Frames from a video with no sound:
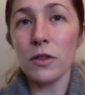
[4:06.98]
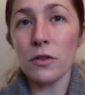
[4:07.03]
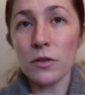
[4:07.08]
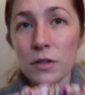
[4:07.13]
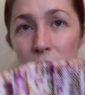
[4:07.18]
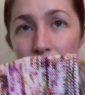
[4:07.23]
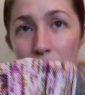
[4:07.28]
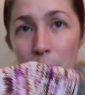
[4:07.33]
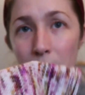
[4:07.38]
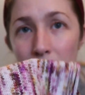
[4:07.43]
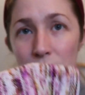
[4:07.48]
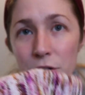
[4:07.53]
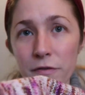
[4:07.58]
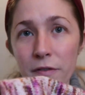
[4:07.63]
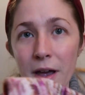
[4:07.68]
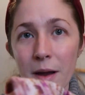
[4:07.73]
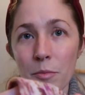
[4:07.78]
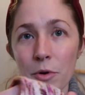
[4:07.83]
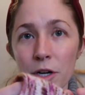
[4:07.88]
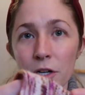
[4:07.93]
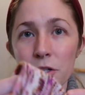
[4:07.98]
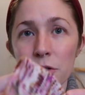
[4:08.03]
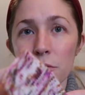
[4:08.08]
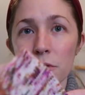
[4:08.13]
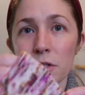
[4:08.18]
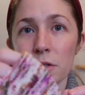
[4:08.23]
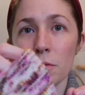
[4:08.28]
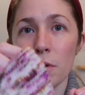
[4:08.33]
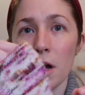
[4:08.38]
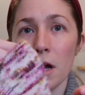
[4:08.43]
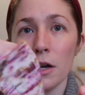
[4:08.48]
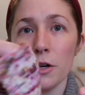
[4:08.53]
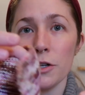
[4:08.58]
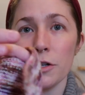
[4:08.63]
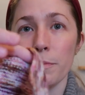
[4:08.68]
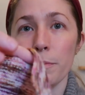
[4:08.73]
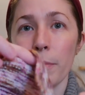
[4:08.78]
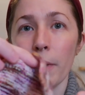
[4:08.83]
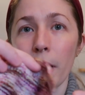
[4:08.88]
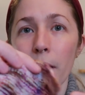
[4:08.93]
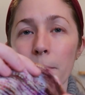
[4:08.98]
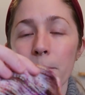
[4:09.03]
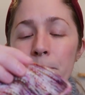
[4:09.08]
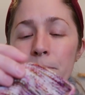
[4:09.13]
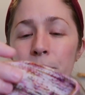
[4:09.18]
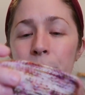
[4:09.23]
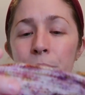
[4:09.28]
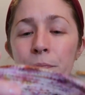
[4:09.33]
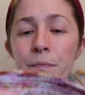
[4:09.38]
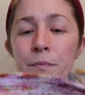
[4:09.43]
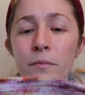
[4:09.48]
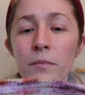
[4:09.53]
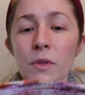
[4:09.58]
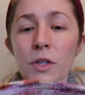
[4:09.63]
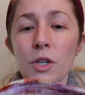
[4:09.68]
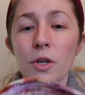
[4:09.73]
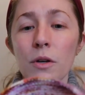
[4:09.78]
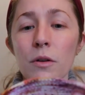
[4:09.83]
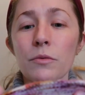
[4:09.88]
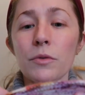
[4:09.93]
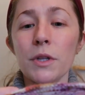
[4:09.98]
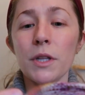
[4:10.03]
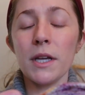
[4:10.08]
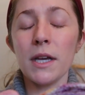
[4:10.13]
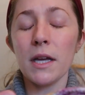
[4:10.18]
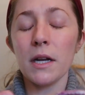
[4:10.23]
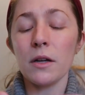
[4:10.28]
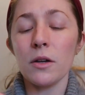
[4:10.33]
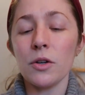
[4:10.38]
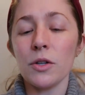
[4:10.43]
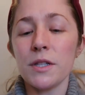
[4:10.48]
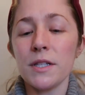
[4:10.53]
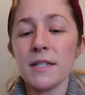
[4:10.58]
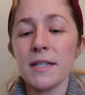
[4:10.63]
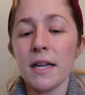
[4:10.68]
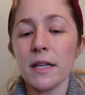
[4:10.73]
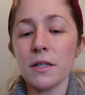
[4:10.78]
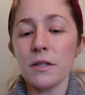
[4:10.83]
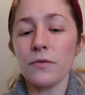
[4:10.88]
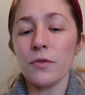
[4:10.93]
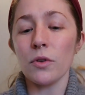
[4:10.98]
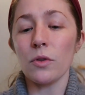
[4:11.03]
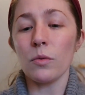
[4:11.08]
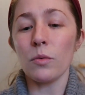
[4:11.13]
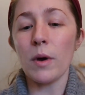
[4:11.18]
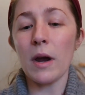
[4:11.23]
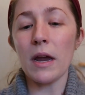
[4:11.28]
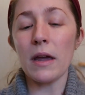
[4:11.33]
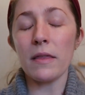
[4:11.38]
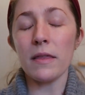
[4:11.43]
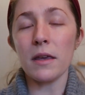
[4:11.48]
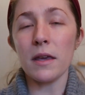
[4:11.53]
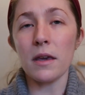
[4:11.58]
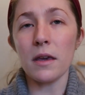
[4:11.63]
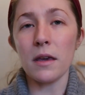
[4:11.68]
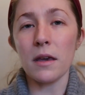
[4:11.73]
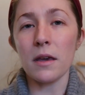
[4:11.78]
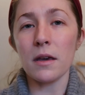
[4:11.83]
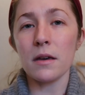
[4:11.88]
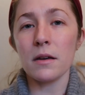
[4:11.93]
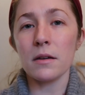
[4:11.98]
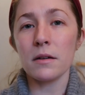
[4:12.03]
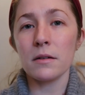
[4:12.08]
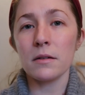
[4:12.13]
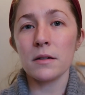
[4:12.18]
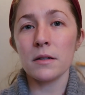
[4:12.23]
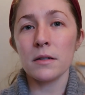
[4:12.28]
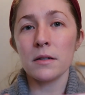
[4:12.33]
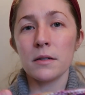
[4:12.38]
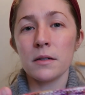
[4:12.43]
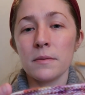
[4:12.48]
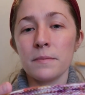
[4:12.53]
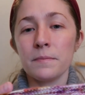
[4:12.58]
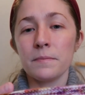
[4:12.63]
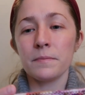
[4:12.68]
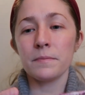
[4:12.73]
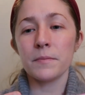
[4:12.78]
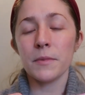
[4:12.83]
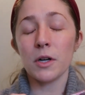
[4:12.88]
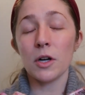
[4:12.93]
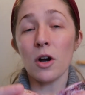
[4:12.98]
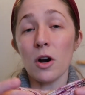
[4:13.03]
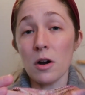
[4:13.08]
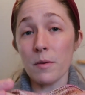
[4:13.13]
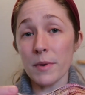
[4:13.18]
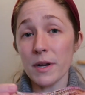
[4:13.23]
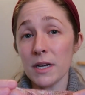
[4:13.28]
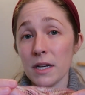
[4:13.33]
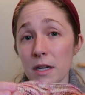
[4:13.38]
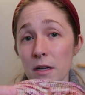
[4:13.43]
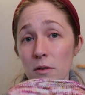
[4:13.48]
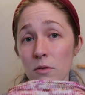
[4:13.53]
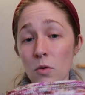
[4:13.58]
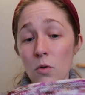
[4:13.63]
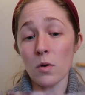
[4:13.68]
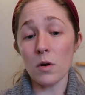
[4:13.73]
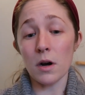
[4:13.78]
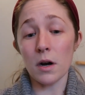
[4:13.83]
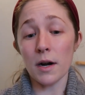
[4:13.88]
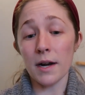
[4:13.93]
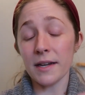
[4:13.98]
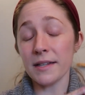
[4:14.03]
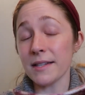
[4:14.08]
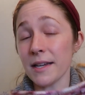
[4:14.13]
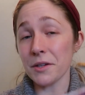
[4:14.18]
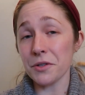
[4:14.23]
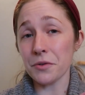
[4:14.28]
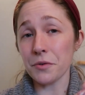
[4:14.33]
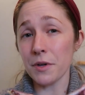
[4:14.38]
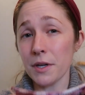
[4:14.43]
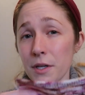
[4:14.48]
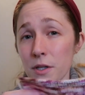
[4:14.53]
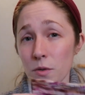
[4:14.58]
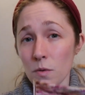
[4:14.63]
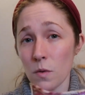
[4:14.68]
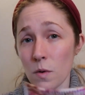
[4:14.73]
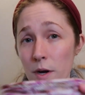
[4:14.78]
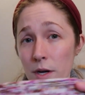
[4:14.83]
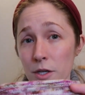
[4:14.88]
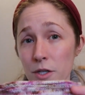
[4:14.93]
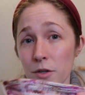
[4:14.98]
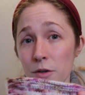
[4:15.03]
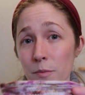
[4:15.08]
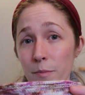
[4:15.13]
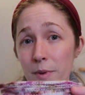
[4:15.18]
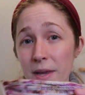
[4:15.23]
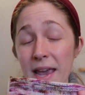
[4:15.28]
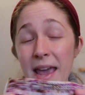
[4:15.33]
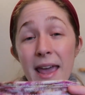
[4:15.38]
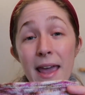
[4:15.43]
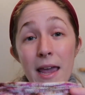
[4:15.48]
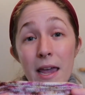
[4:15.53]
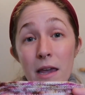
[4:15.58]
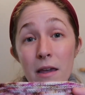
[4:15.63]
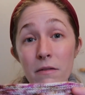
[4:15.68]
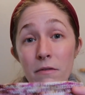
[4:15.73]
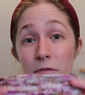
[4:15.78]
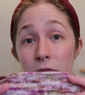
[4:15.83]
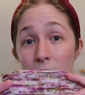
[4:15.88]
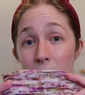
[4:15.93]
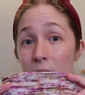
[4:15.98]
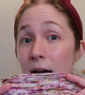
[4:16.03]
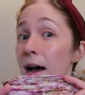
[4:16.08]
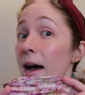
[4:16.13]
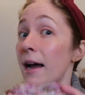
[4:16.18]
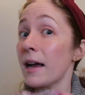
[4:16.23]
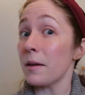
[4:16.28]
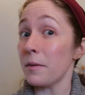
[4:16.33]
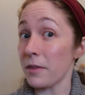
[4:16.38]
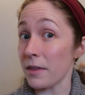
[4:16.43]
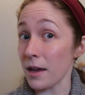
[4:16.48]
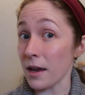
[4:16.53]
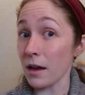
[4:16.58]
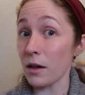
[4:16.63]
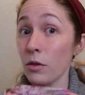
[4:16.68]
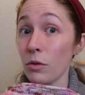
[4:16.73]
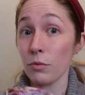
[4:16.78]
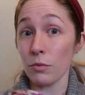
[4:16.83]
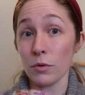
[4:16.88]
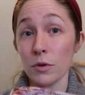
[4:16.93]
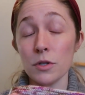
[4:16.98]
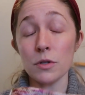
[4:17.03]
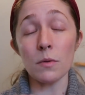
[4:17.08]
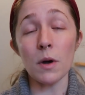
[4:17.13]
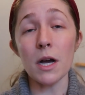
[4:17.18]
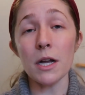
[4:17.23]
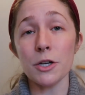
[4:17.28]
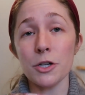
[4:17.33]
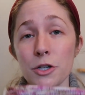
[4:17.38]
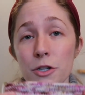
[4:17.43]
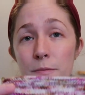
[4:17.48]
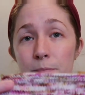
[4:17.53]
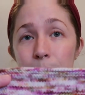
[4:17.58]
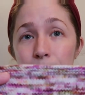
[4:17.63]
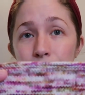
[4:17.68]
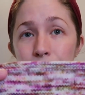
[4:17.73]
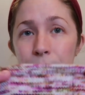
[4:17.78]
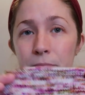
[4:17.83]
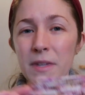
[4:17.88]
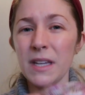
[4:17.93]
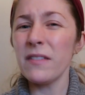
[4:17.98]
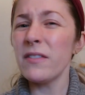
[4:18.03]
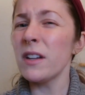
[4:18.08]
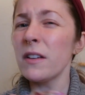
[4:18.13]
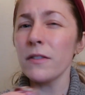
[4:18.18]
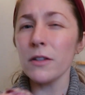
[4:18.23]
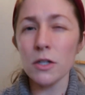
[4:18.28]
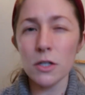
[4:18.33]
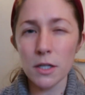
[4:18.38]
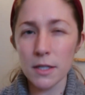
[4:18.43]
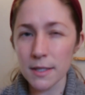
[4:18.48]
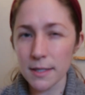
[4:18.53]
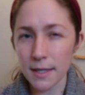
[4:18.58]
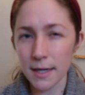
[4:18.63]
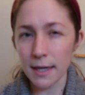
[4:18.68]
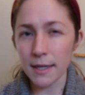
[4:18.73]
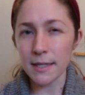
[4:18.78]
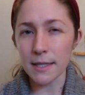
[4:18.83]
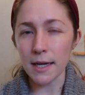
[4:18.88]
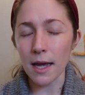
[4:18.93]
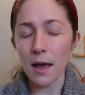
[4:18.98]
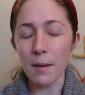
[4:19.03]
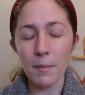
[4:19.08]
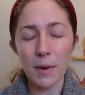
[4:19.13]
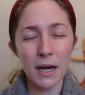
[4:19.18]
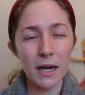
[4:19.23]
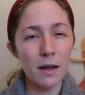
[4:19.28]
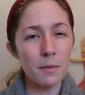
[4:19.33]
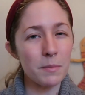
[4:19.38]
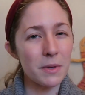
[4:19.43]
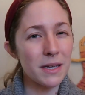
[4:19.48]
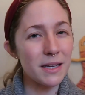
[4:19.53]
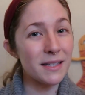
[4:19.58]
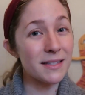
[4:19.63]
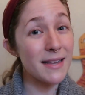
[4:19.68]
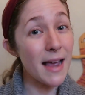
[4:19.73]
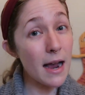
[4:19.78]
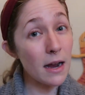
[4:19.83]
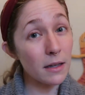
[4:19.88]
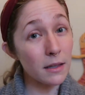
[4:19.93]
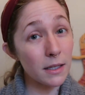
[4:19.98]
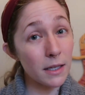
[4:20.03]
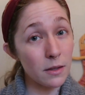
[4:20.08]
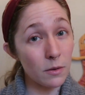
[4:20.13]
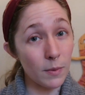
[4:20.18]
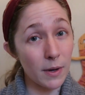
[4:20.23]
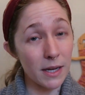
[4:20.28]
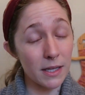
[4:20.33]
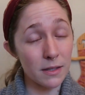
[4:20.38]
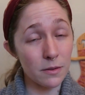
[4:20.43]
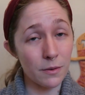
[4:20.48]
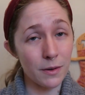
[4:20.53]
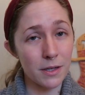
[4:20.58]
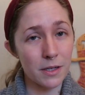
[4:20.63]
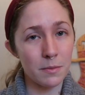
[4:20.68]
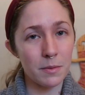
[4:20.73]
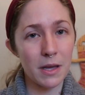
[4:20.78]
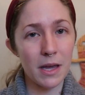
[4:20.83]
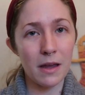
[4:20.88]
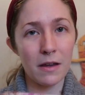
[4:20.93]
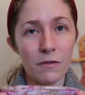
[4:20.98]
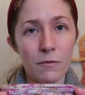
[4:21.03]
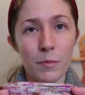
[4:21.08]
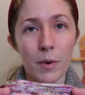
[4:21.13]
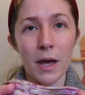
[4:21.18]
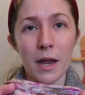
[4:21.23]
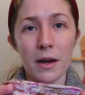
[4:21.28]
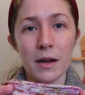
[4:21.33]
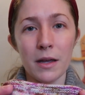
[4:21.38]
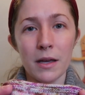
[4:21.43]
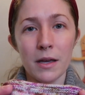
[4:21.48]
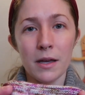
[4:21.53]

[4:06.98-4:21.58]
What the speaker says: There's not much fabric to a swatch, but you can really get a good sense for the way the garment or accessory is going to behave, I think, through a swatch. Even if it's just an idea, it might not be exactly the way it's going to behave, but